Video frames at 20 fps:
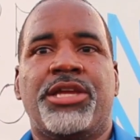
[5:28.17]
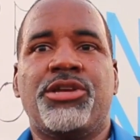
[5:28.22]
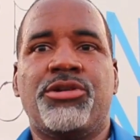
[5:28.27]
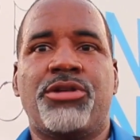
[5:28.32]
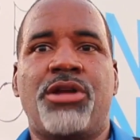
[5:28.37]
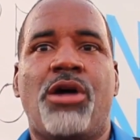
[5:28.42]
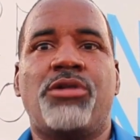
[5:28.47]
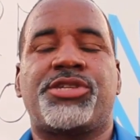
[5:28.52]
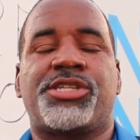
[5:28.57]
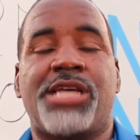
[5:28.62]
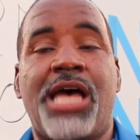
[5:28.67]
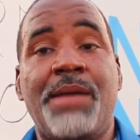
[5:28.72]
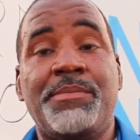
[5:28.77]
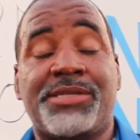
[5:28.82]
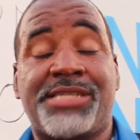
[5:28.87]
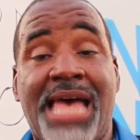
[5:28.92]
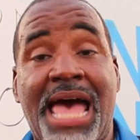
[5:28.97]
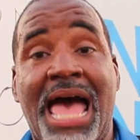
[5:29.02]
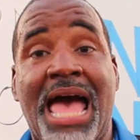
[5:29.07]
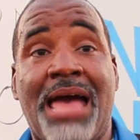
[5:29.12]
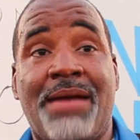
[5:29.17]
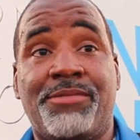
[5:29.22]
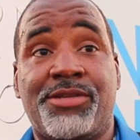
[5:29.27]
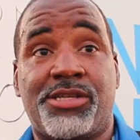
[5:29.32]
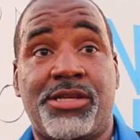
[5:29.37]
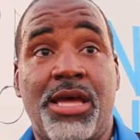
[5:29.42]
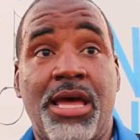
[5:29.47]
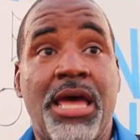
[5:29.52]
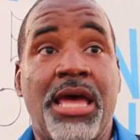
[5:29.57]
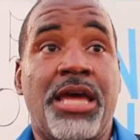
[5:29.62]
You know,
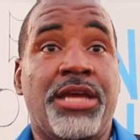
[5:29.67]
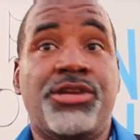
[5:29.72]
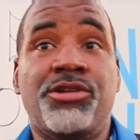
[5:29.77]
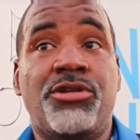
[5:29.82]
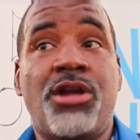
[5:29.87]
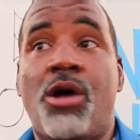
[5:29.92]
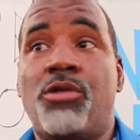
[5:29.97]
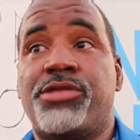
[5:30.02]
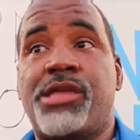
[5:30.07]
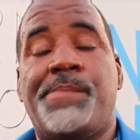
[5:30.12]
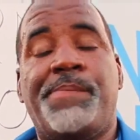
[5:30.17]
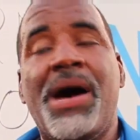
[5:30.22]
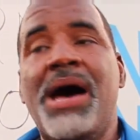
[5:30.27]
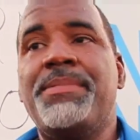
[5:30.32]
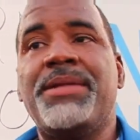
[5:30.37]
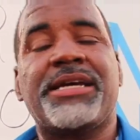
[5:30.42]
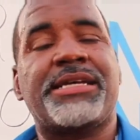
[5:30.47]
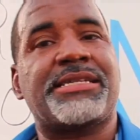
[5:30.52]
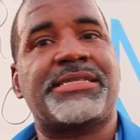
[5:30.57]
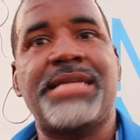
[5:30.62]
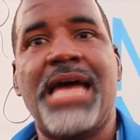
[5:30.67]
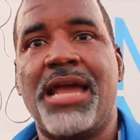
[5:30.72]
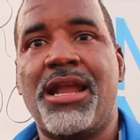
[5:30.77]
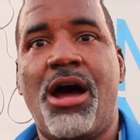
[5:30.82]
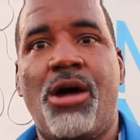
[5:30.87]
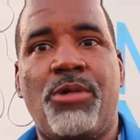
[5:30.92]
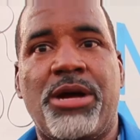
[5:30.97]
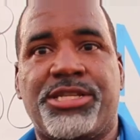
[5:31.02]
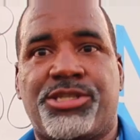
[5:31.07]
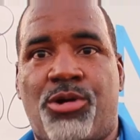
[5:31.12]
sometimes, you know, the public is not
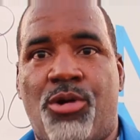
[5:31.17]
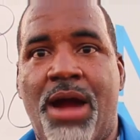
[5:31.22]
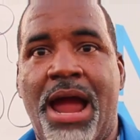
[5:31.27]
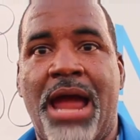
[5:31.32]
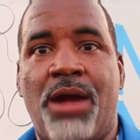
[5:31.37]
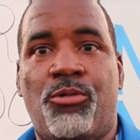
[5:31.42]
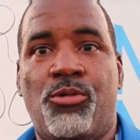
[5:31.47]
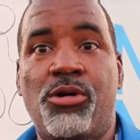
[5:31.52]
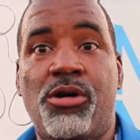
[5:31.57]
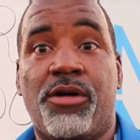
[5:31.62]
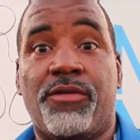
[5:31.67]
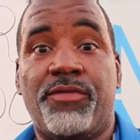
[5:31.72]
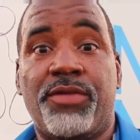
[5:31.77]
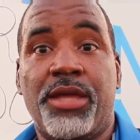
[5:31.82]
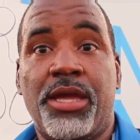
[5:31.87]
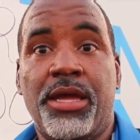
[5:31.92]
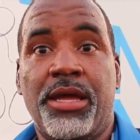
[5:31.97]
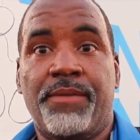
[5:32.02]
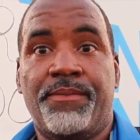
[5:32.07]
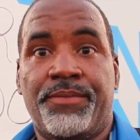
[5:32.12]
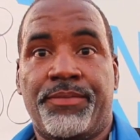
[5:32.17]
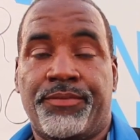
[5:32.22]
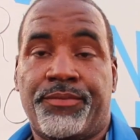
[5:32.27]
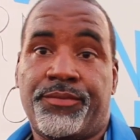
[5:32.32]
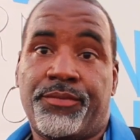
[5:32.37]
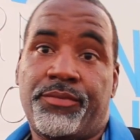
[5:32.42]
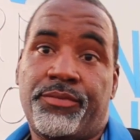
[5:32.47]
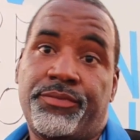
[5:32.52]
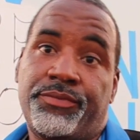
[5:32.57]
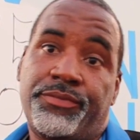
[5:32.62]
always crying wolf.
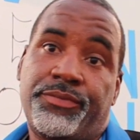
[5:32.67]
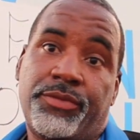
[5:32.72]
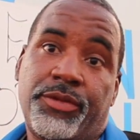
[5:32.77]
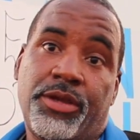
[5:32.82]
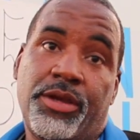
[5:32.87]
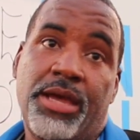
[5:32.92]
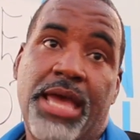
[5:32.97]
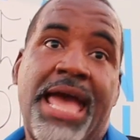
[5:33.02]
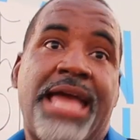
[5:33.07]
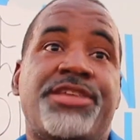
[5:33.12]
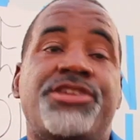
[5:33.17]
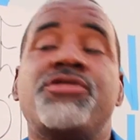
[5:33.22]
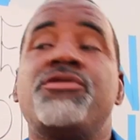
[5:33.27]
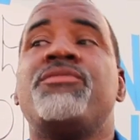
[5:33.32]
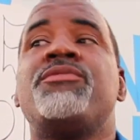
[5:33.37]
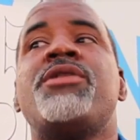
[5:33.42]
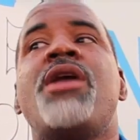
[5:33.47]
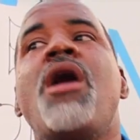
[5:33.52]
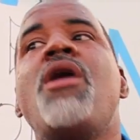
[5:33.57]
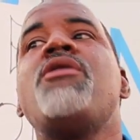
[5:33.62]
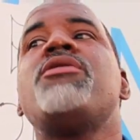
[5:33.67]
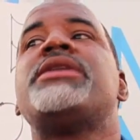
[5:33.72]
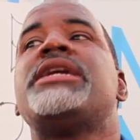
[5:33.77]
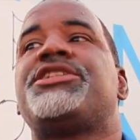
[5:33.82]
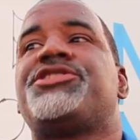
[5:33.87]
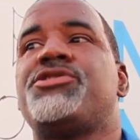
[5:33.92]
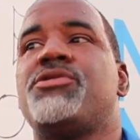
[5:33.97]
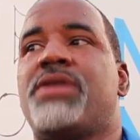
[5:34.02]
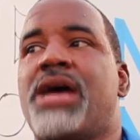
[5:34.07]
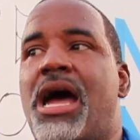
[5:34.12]
And you know
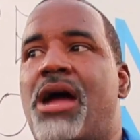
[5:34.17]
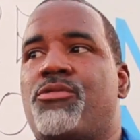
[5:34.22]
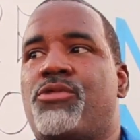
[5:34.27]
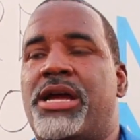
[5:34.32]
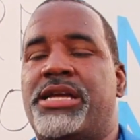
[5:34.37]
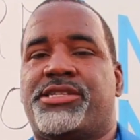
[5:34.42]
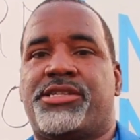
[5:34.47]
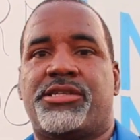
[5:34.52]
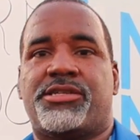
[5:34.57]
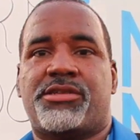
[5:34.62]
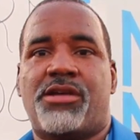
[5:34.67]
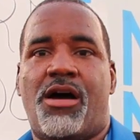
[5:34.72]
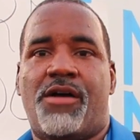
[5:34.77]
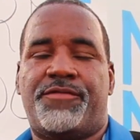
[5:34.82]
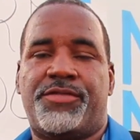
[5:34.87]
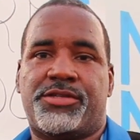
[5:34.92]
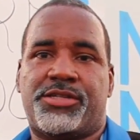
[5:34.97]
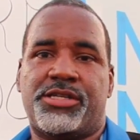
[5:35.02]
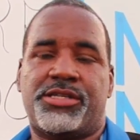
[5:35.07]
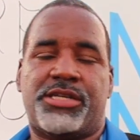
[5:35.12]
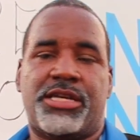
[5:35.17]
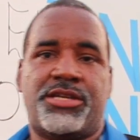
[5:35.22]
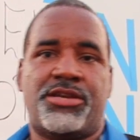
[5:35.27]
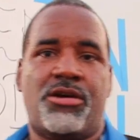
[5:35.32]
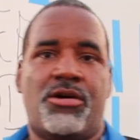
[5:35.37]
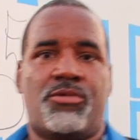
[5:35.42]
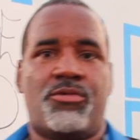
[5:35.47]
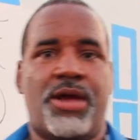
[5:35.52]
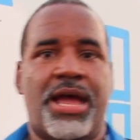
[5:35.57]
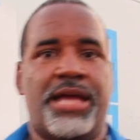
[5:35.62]
that you got racist officers in
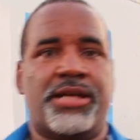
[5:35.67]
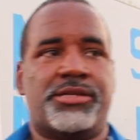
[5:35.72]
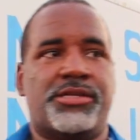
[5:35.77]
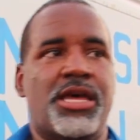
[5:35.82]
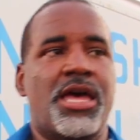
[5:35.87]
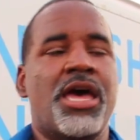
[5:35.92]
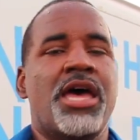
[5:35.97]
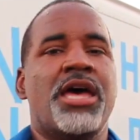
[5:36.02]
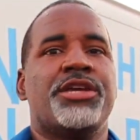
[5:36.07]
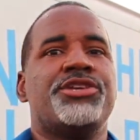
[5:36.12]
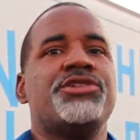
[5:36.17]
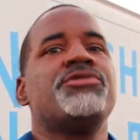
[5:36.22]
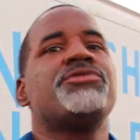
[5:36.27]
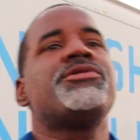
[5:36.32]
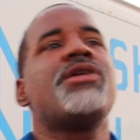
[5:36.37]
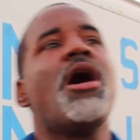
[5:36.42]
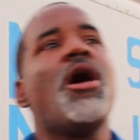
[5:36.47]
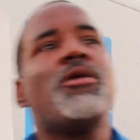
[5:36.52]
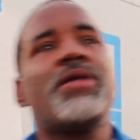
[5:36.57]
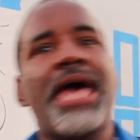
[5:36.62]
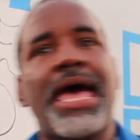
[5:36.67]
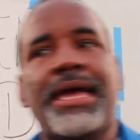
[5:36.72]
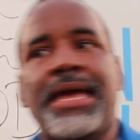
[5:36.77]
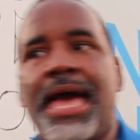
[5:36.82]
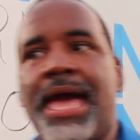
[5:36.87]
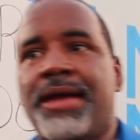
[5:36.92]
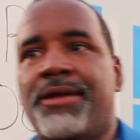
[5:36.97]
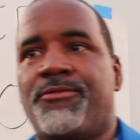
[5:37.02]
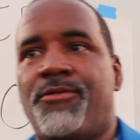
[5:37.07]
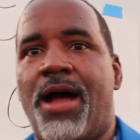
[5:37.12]
your ranks. You know they
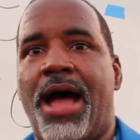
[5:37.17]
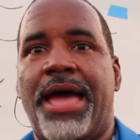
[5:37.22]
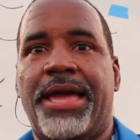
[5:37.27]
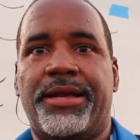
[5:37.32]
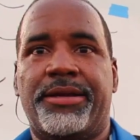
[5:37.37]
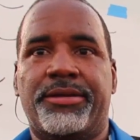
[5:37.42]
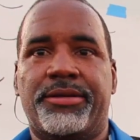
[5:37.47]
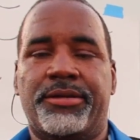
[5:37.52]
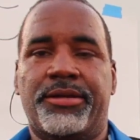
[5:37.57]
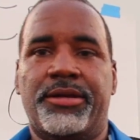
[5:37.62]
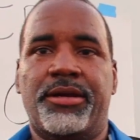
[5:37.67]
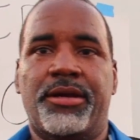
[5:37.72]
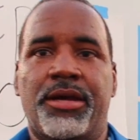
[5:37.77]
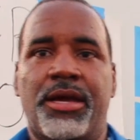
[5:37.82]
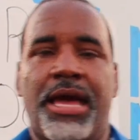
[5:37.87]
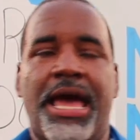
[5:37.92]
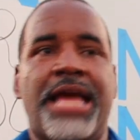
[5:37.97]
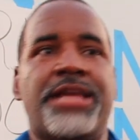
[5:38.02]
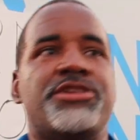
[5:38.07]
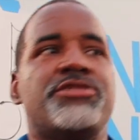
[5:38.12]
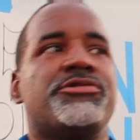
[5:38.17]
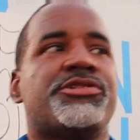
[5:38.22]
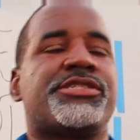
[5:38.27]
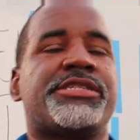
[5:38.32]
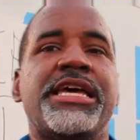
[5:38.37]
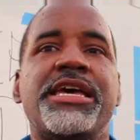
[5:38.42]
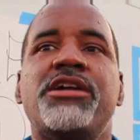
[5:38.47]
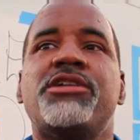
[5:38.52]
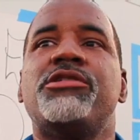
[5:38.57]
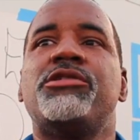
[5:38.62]
ain't right. And you
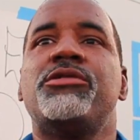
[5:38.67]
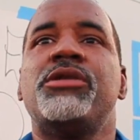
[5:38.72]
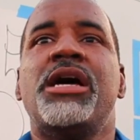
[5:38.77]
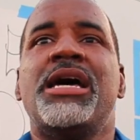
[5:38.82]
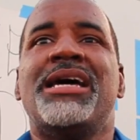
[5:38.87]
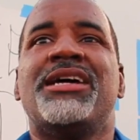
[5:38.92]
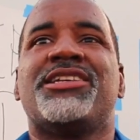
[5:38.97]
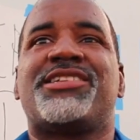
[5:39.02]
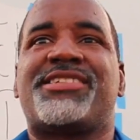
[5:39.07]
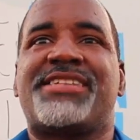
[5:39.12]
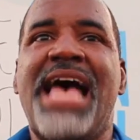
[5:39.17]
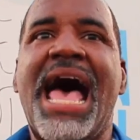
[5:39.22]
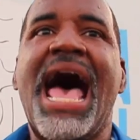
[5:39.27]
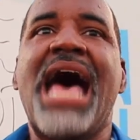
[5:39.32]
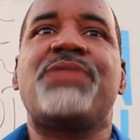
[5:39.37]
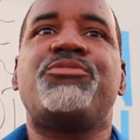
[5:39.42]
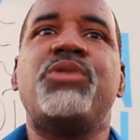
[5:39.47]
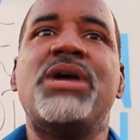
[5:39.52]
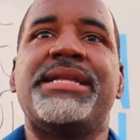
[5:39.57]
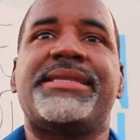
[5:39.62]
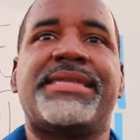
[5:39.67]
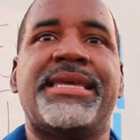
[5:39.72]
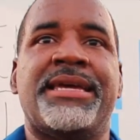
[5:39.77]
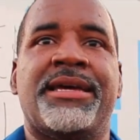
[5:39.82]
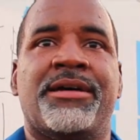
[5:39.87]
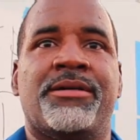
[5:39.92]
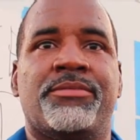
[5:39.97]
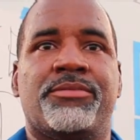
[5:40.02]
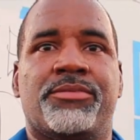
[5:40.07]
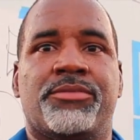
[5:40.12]
still side with them.